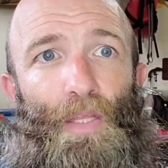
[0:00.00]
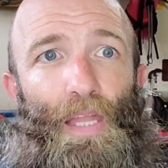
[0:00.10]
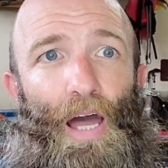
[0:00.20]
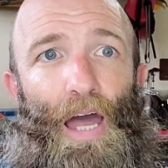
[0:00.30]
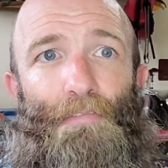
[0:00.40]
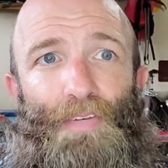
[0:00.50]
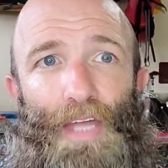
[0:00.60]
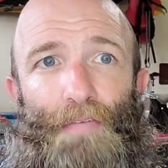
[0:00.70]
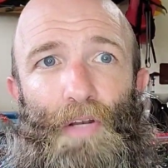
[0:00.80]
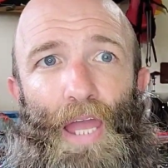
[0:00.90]
Now, I have
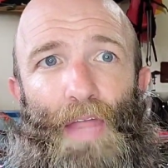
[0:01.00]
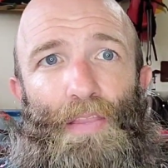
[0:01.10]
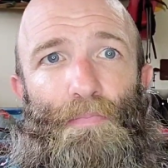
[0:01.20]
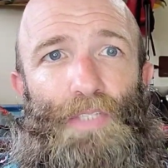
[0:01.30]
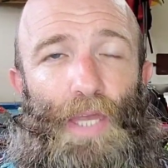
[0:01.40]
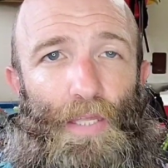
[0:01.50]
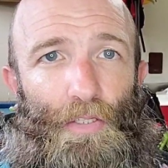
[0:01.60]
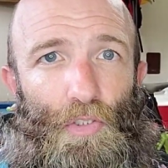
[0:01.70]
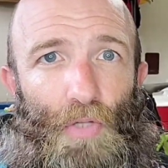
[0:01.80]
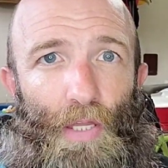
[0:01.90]
never had them take
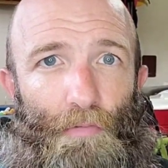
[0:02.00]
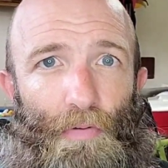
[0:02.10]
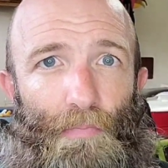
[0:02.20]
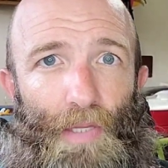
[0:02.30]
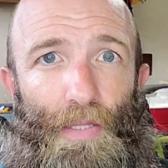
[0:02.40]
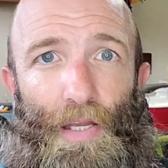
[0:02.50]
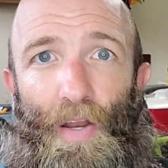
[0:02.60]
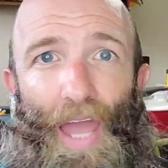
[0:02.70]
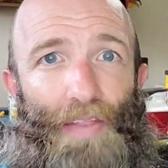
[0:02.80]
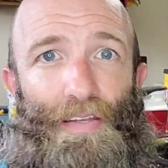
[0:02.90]
the train from me
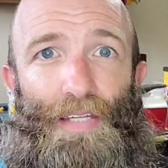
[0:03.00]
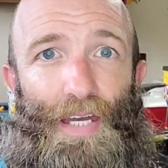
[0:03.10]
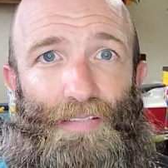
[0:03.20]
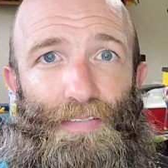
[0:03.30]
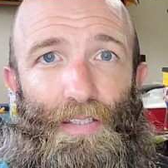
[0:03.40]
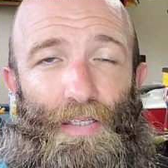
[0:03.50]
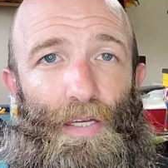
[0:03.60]
there at the desk.